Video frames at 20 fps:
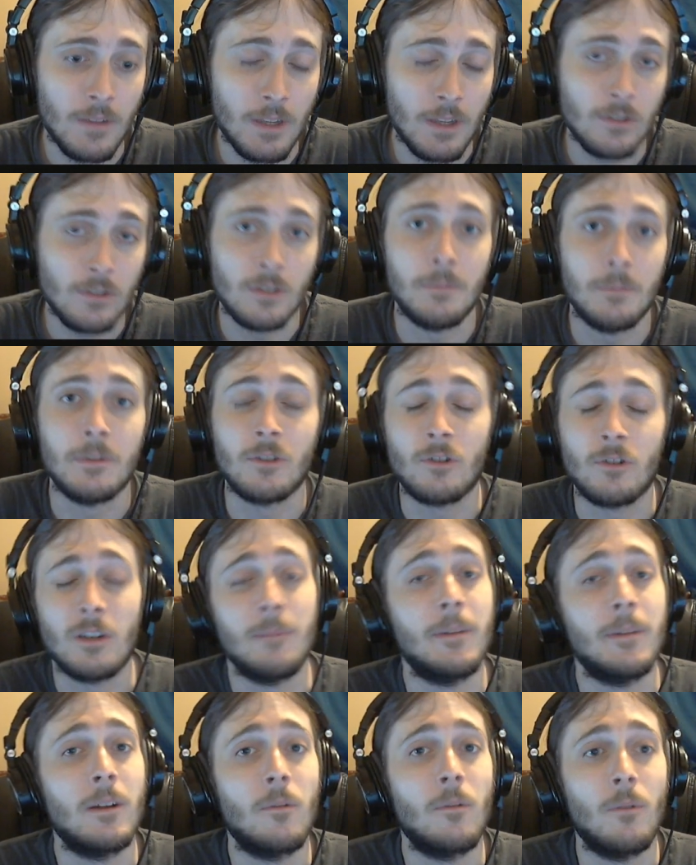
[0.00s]
the YouTube and
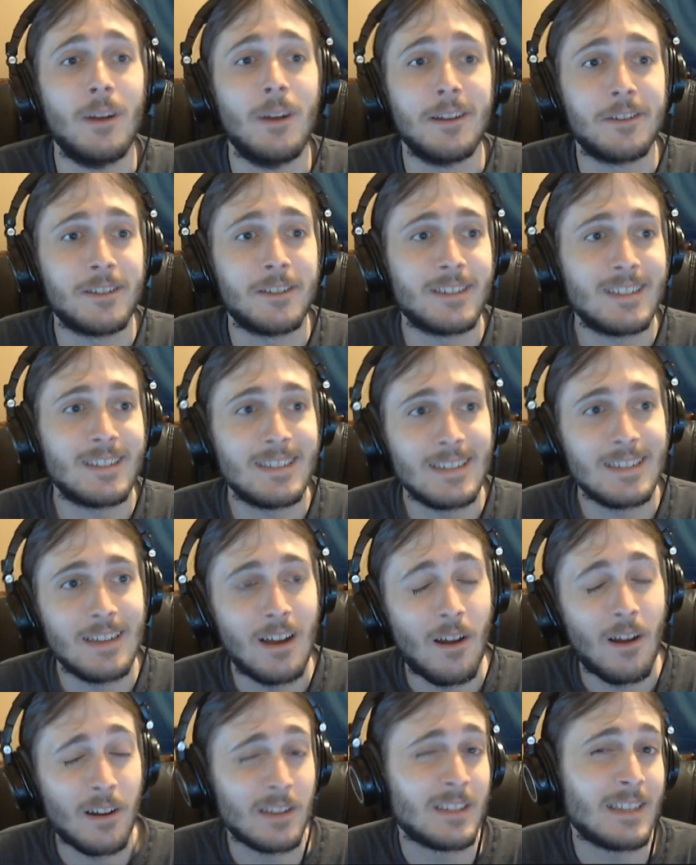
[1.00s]
streaming, which
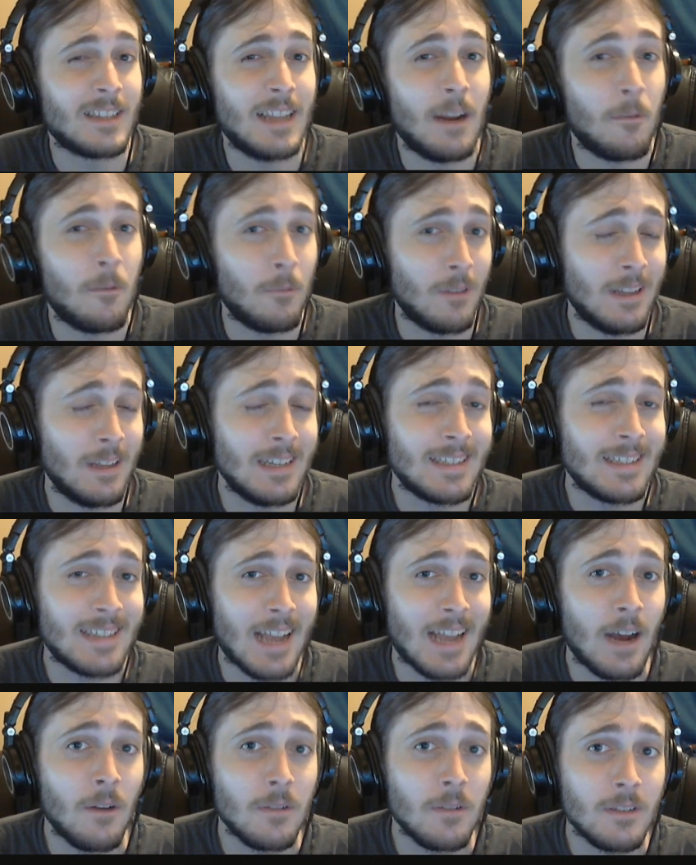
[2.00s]
honestly I really
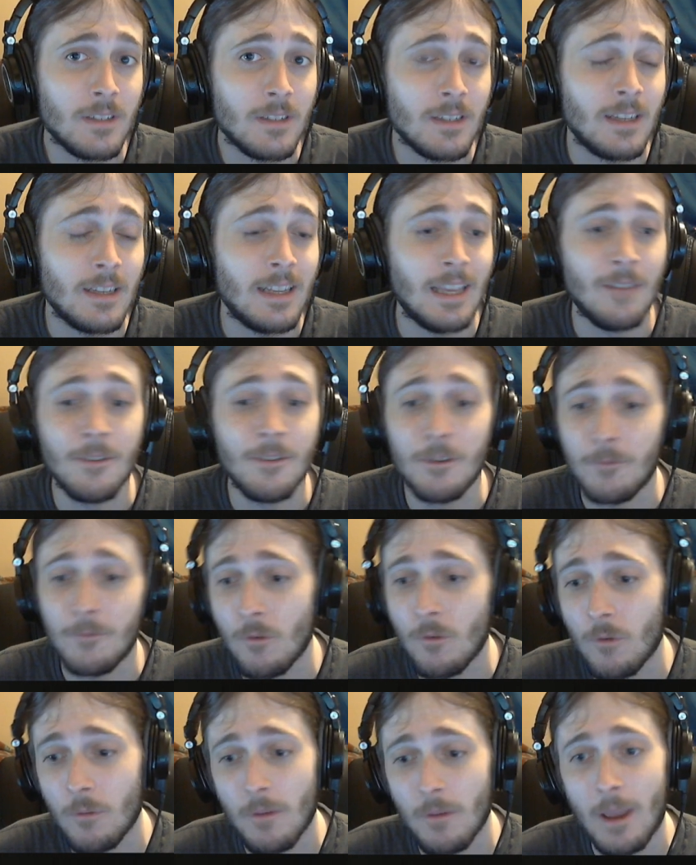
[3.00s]
doubt, even if
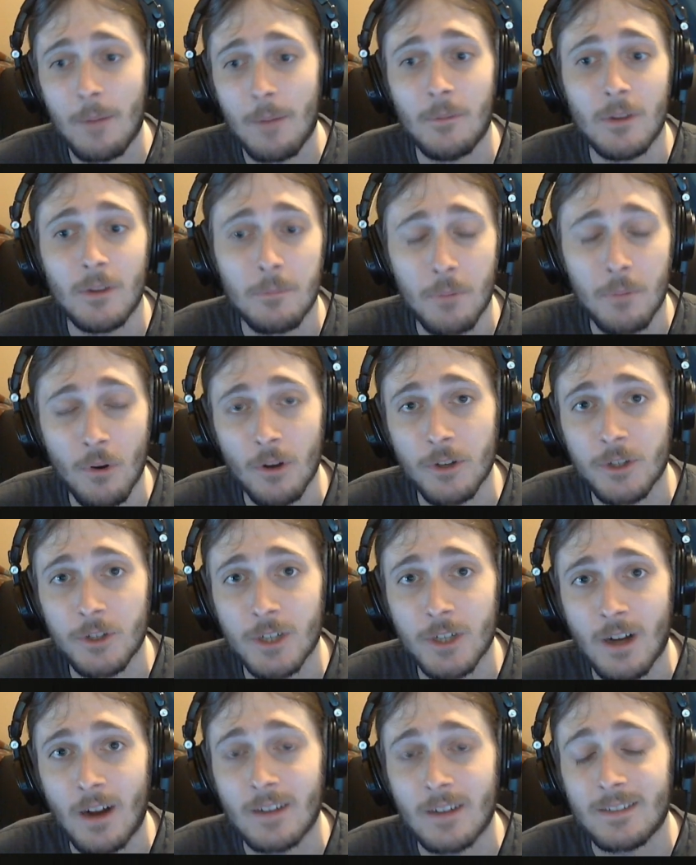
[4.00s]
we were able to
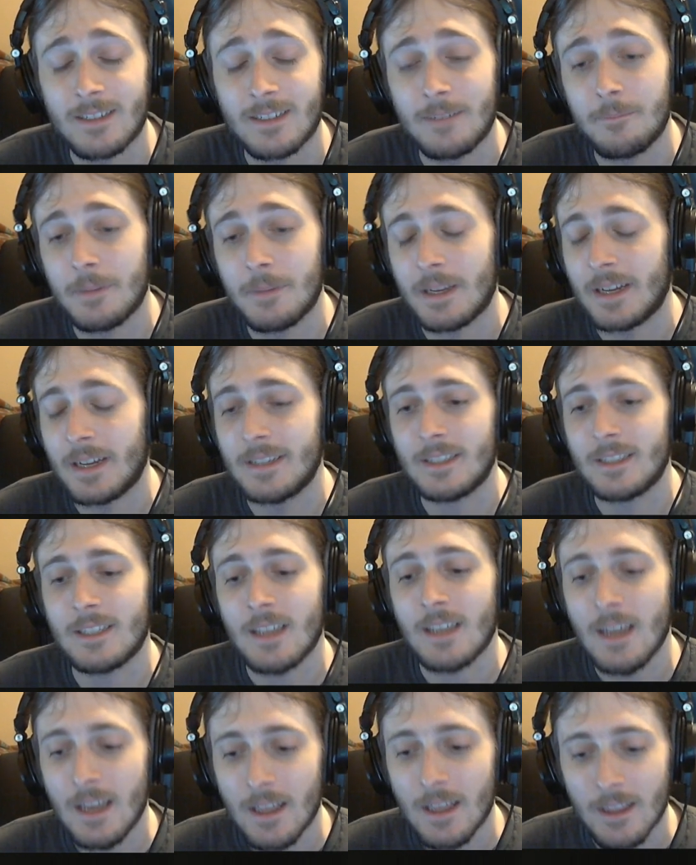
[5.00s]
push content,
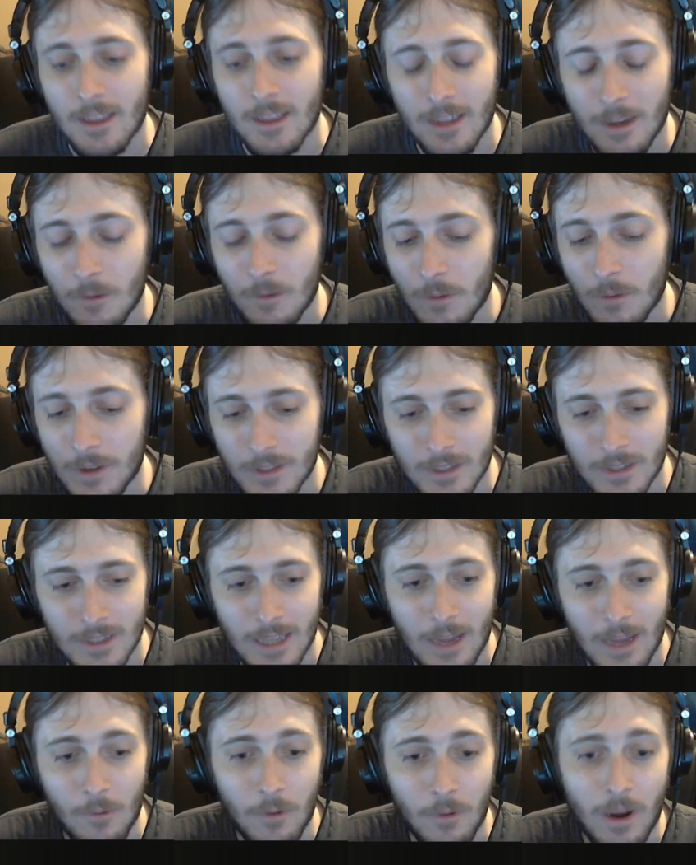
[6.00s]
because the thing is
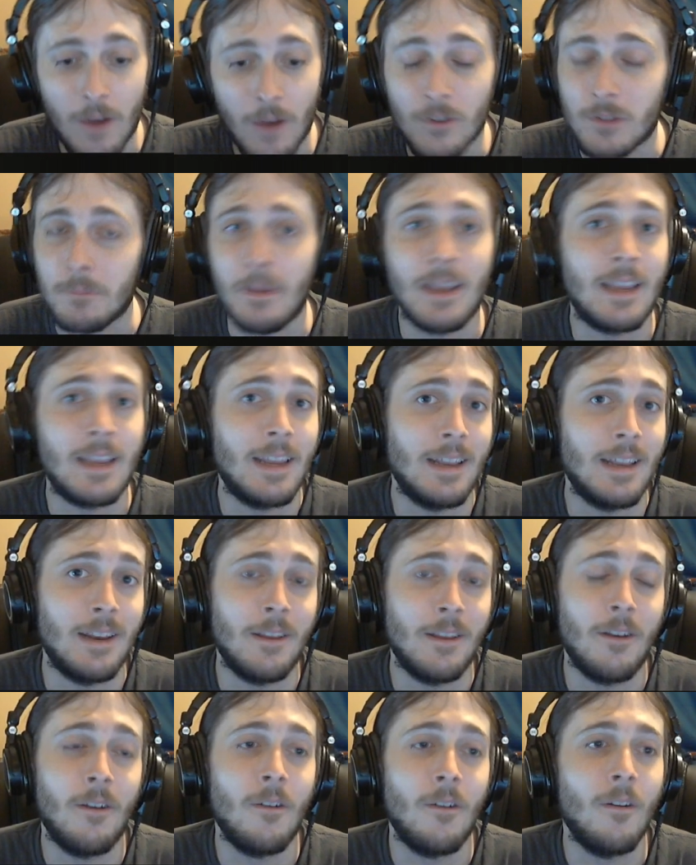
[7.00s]
that when I was
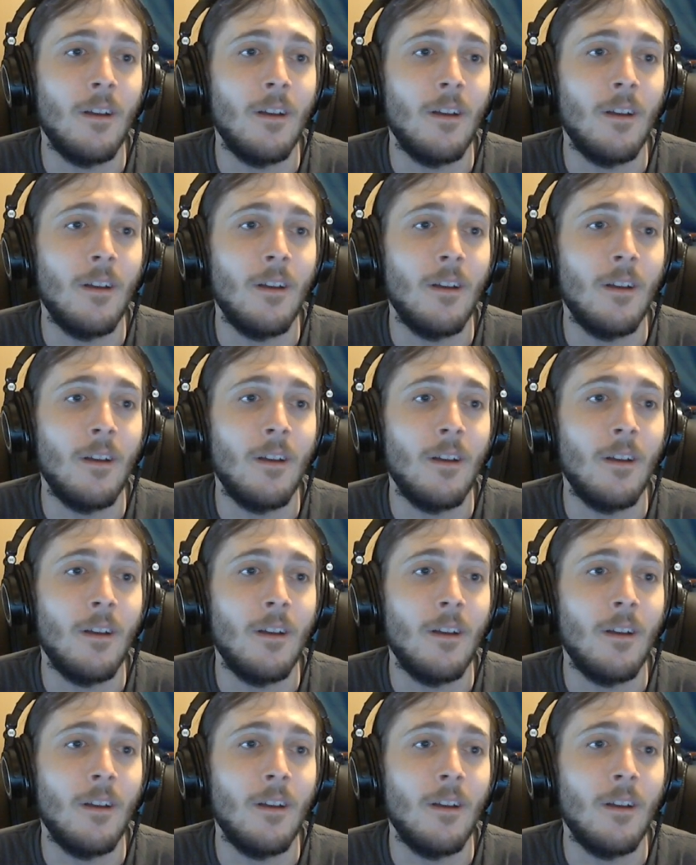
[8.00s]
making,